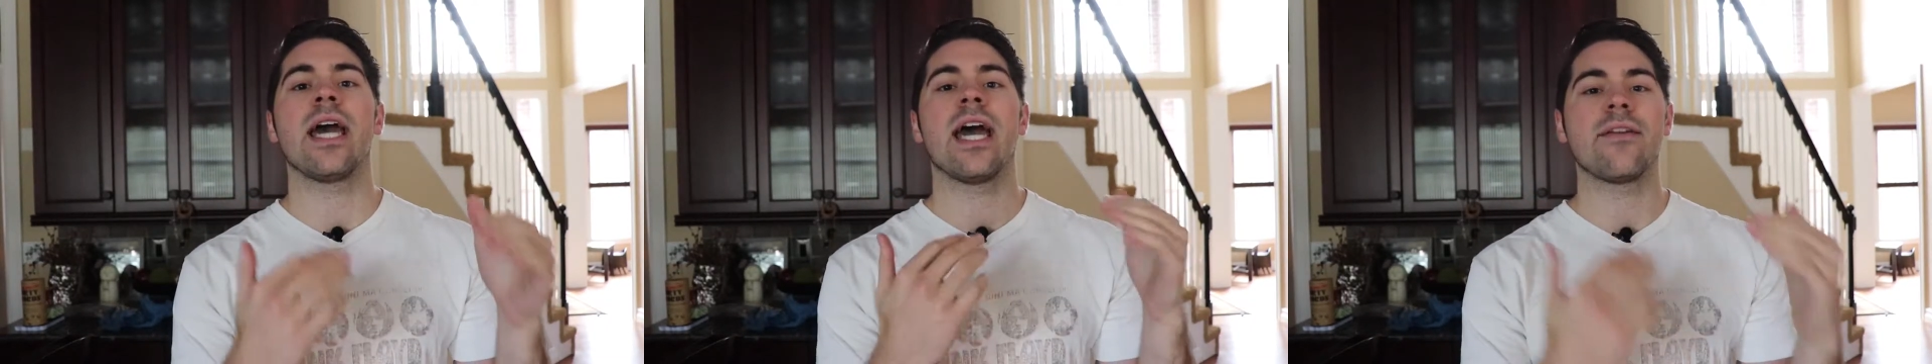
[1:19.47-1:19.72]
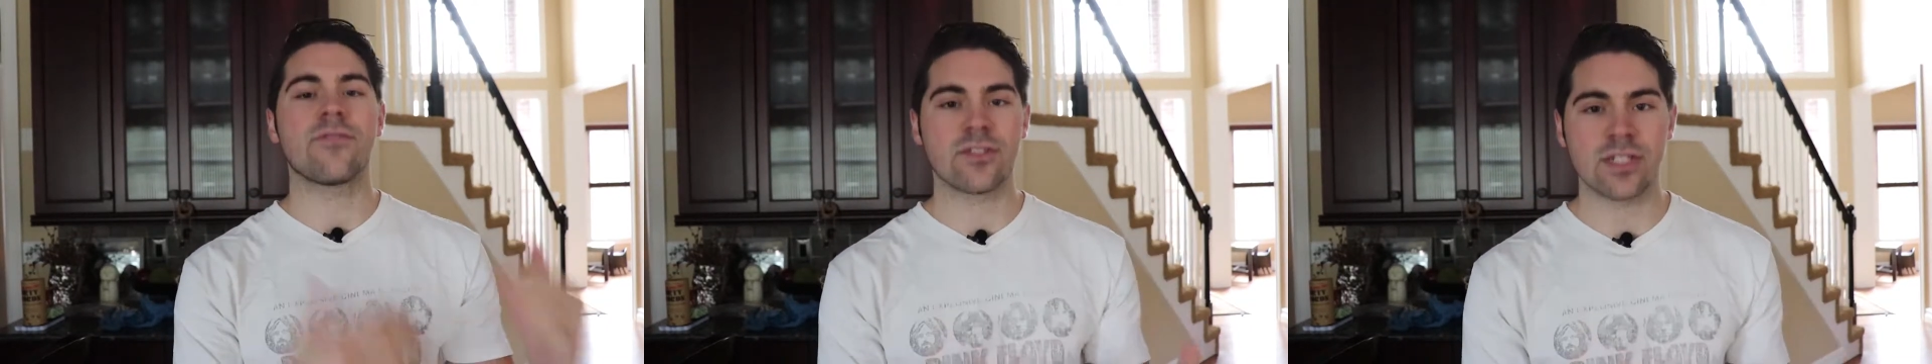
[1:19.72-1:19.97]

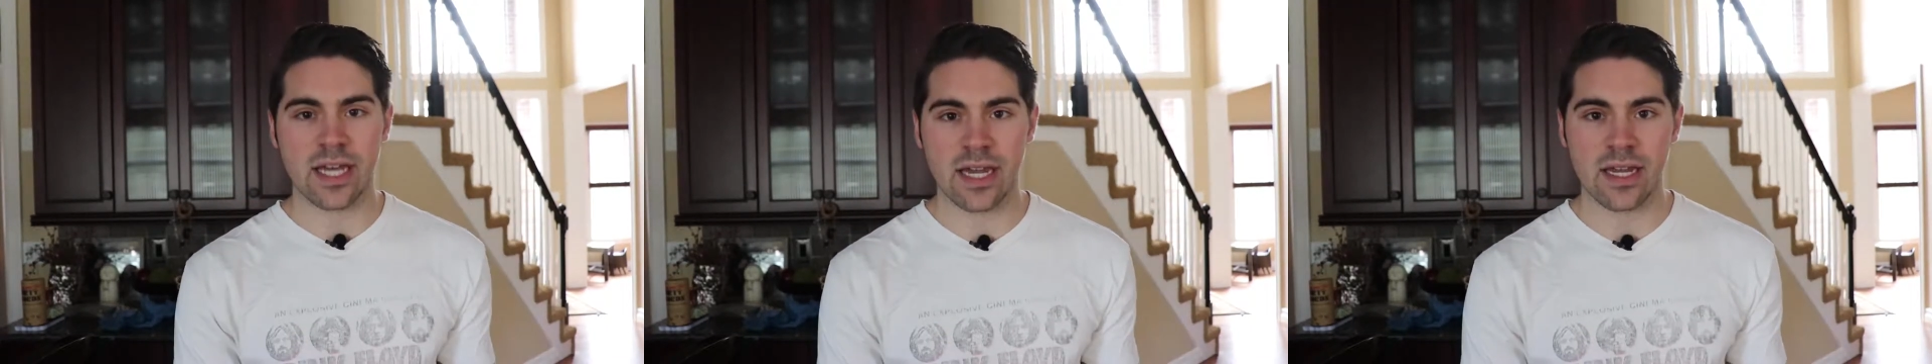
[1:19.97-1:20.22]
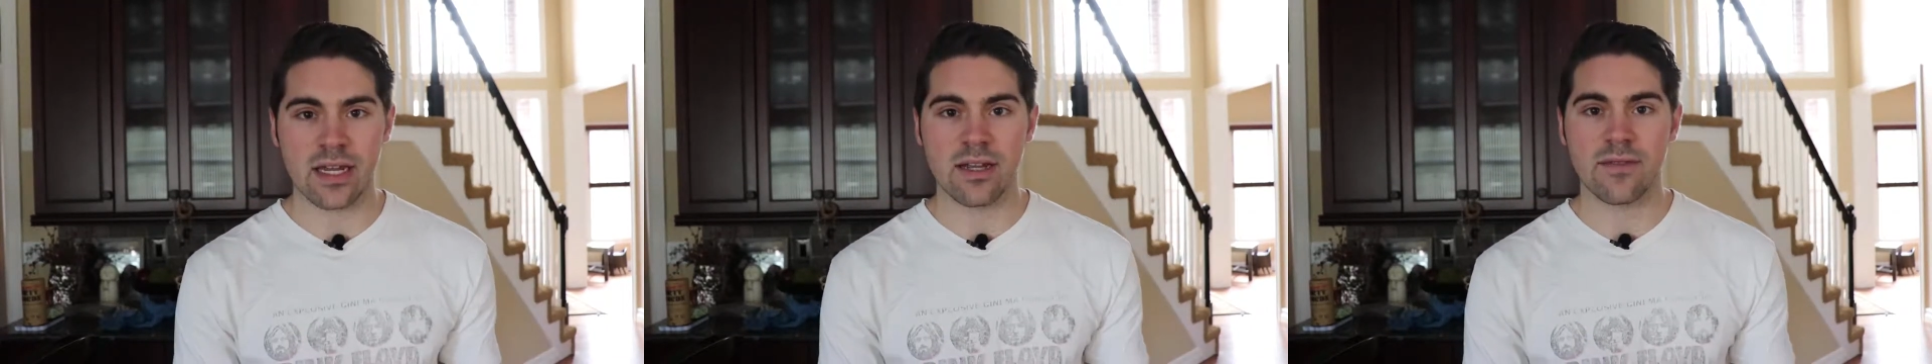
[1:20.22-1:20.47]
after
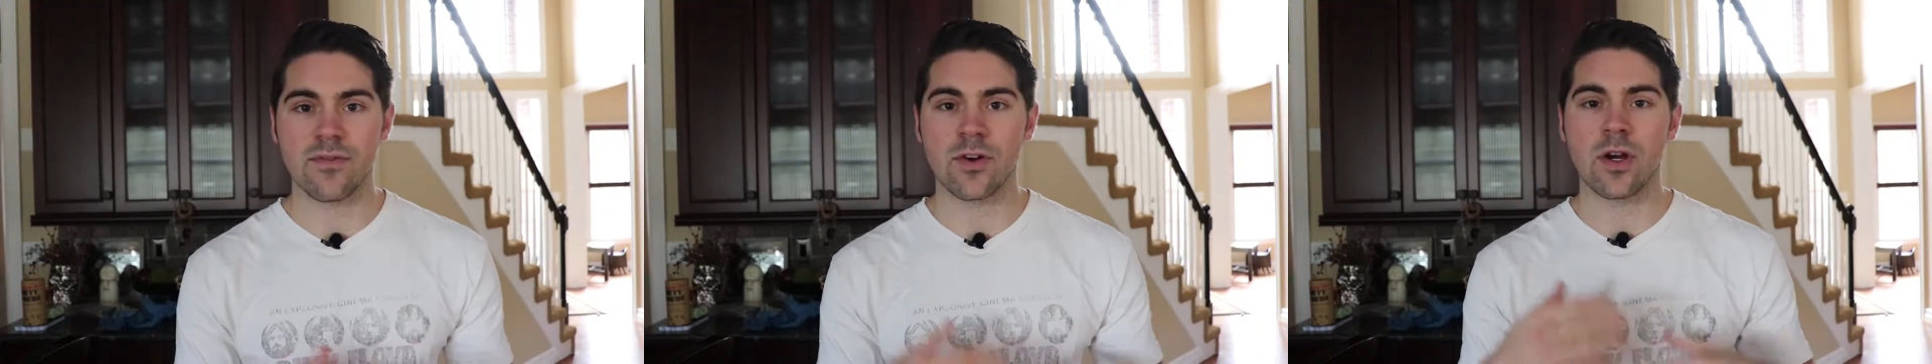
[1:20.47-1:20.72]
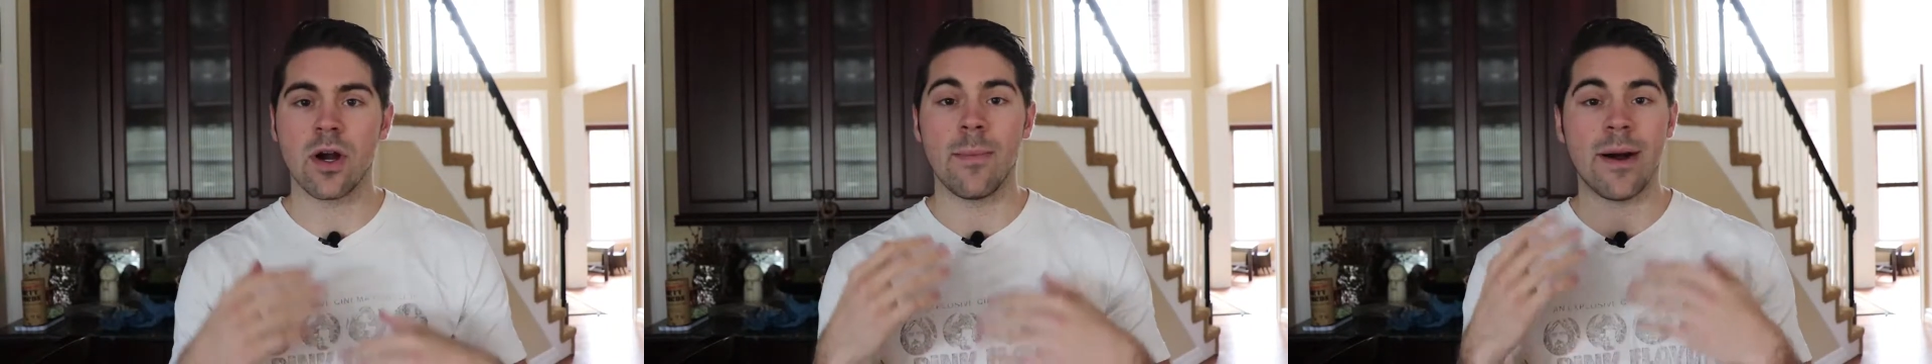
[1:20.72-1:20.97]
day
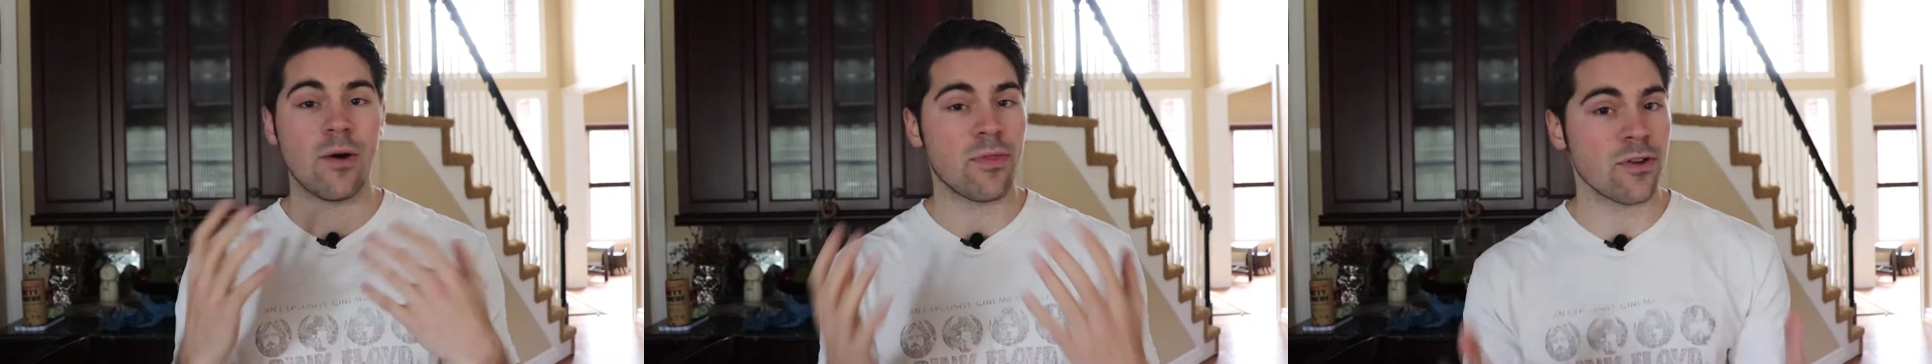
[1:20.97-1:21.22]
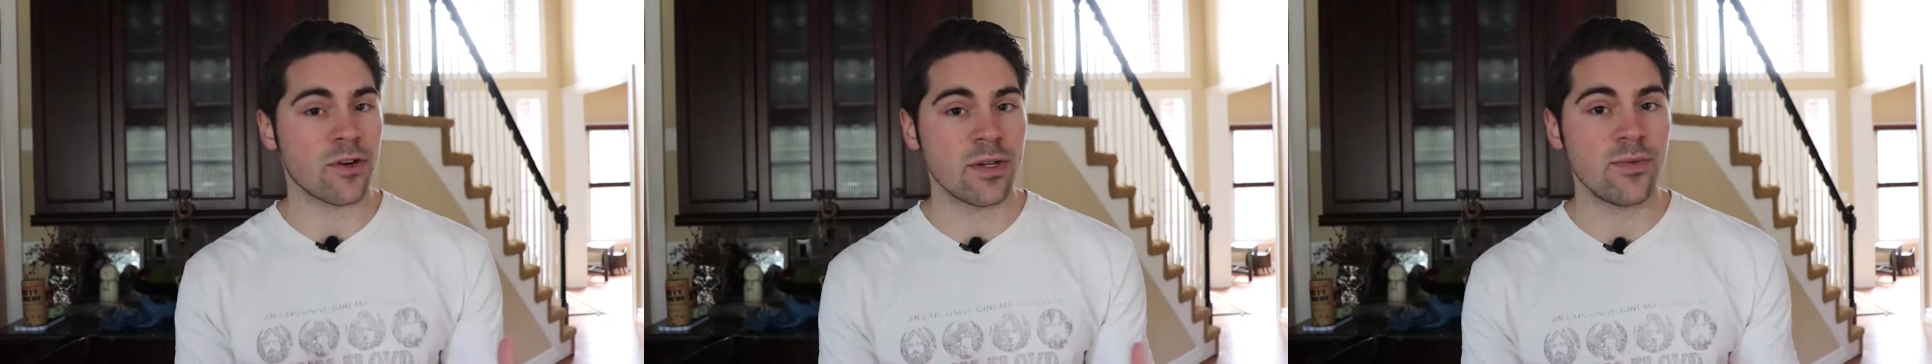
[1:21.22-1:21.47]
for
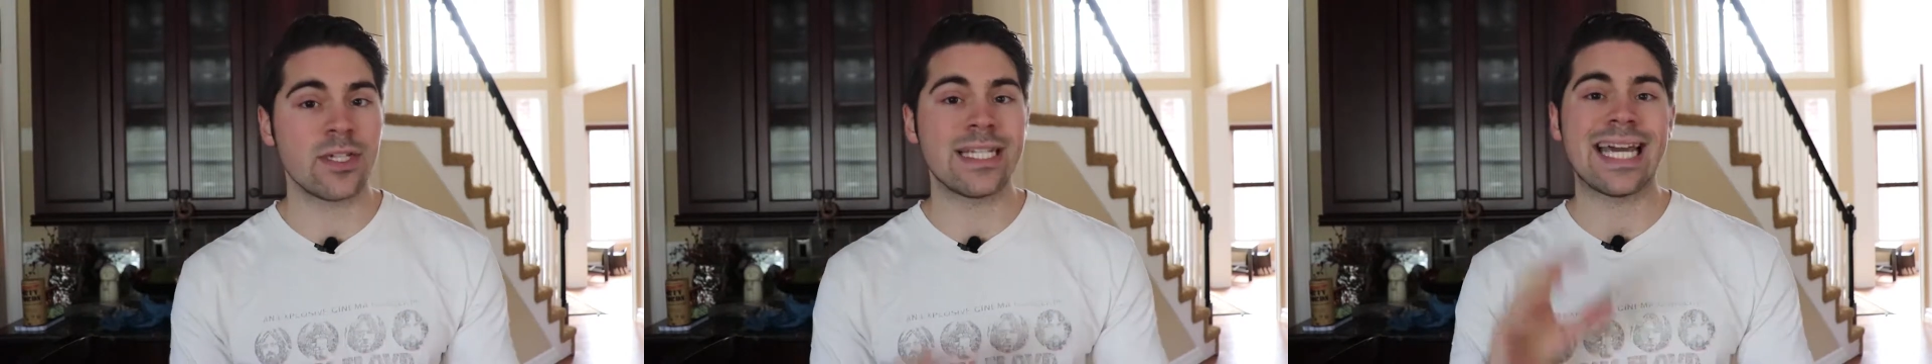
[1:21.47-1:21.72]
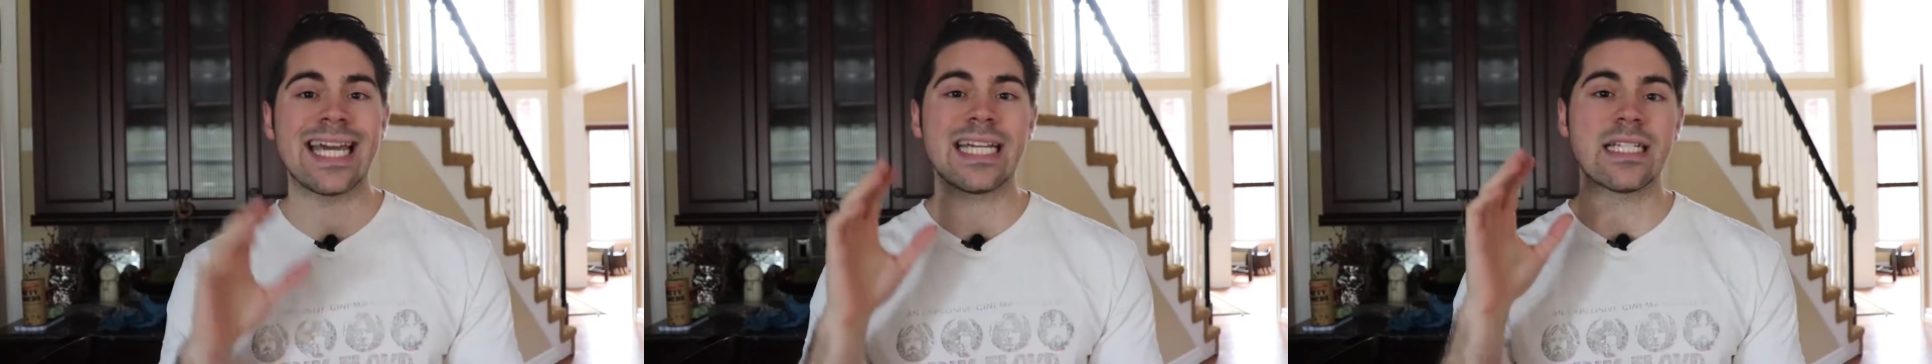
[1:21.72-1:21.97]
about 31
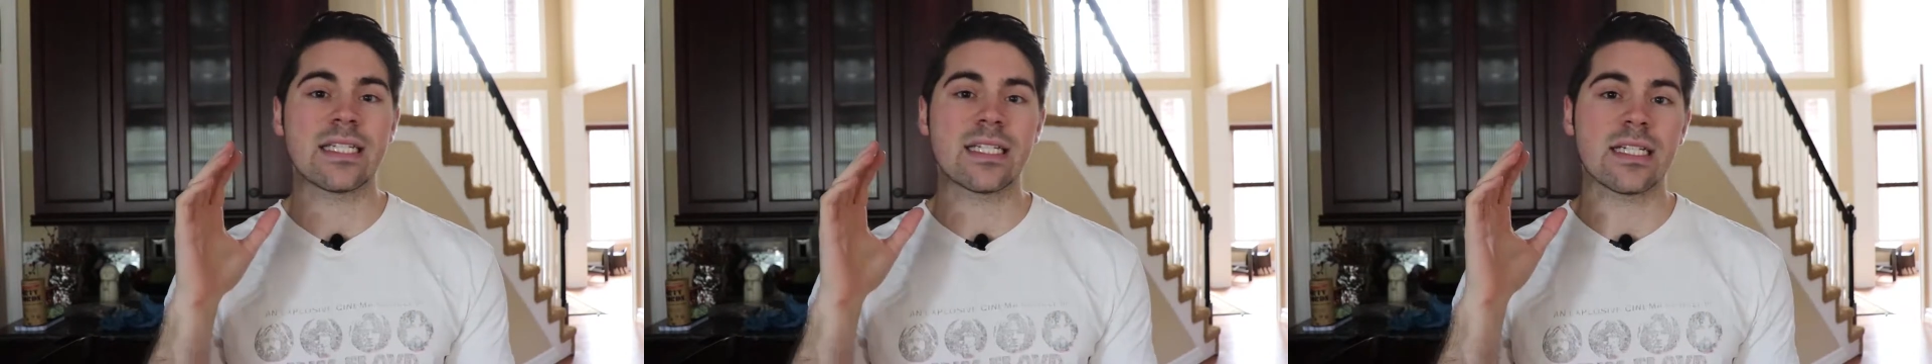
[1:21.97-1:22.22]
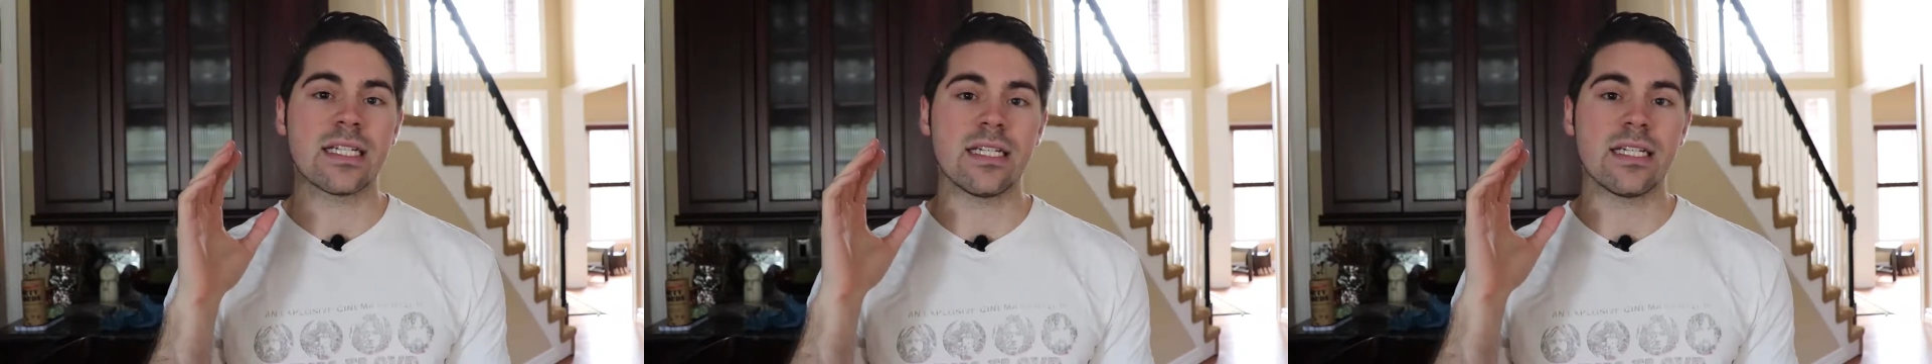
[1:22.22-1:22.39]
days